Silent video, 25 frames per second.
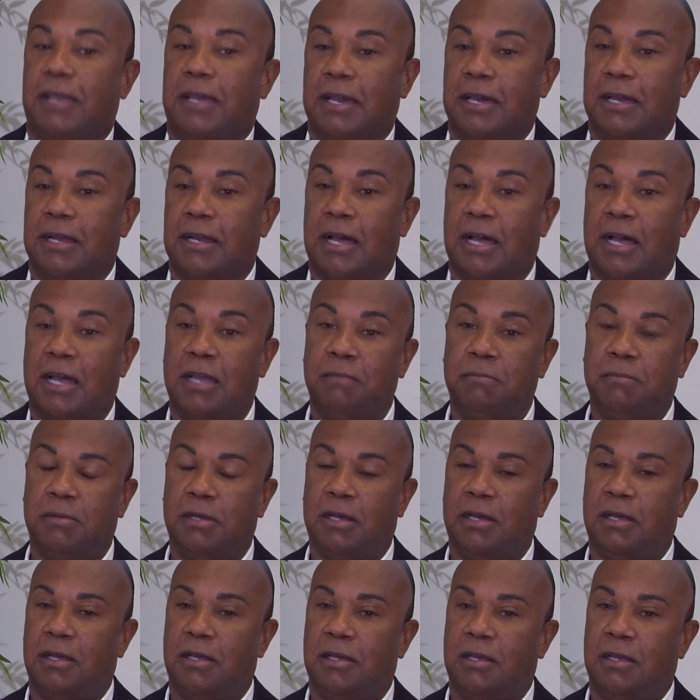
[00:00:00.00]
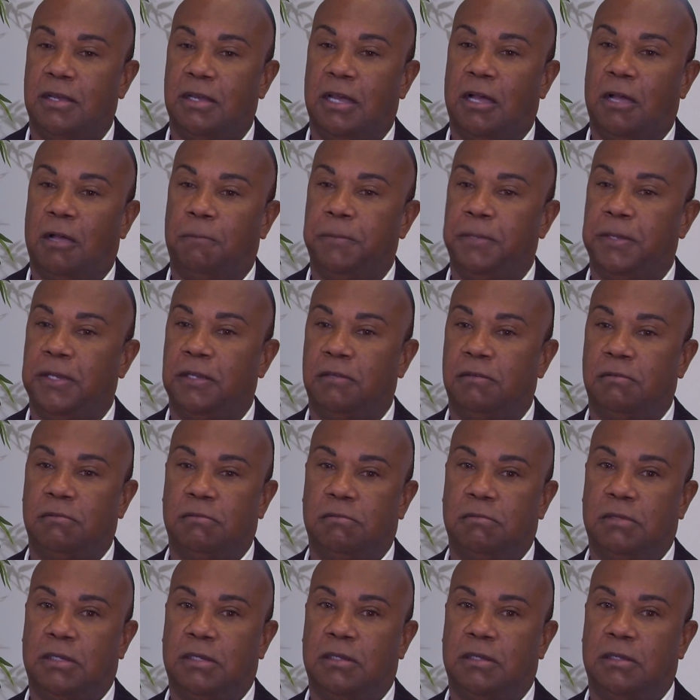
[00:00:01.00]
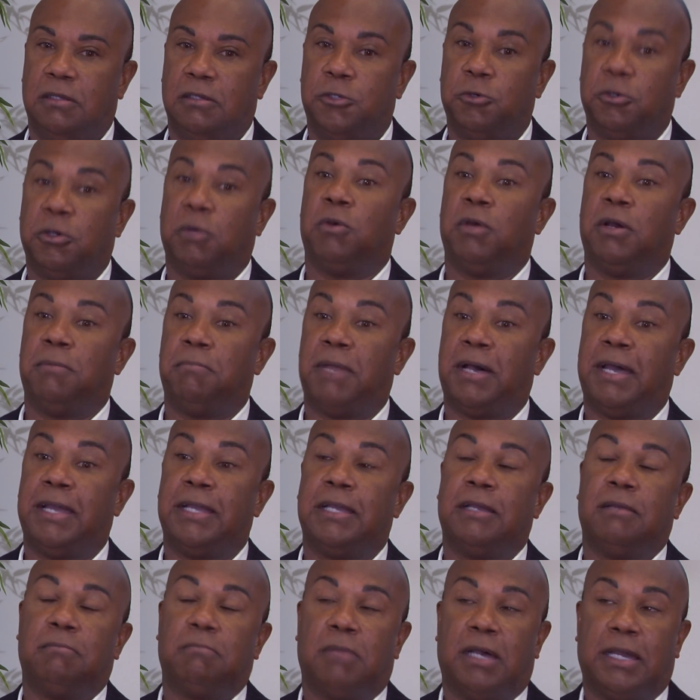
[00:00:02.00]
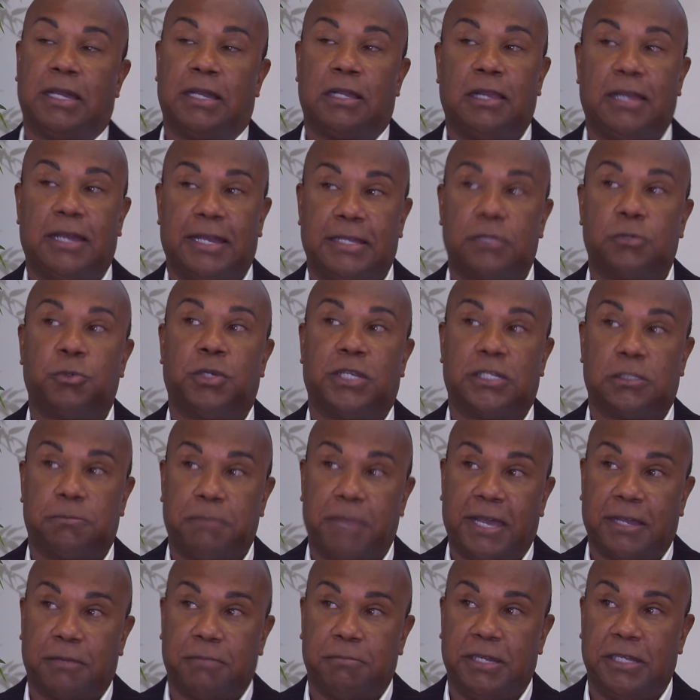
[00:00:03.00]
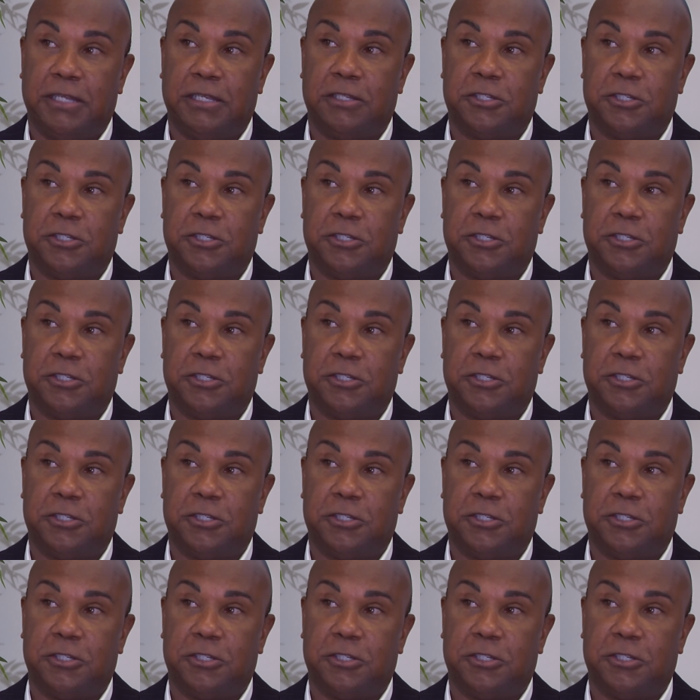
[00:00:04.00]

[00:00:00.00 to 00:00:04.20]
that I'm helping, doing what my clients would expect me